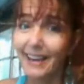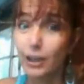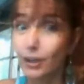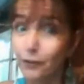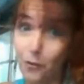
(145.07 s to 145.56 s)

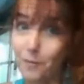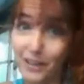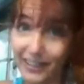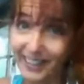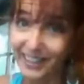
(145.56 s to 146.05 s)
a good
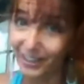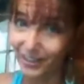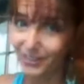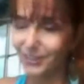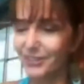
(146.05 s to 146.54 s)
formula to
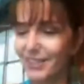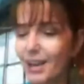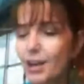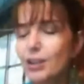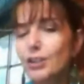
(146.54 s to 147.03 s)
use.
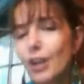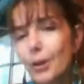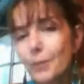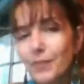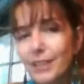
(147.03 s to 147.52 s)

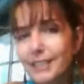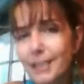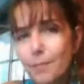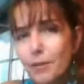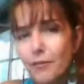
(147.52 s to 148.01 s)
So
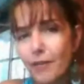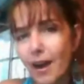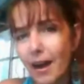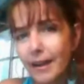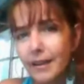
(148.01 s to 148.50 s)

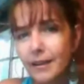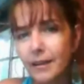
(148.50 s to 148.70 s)
simplify.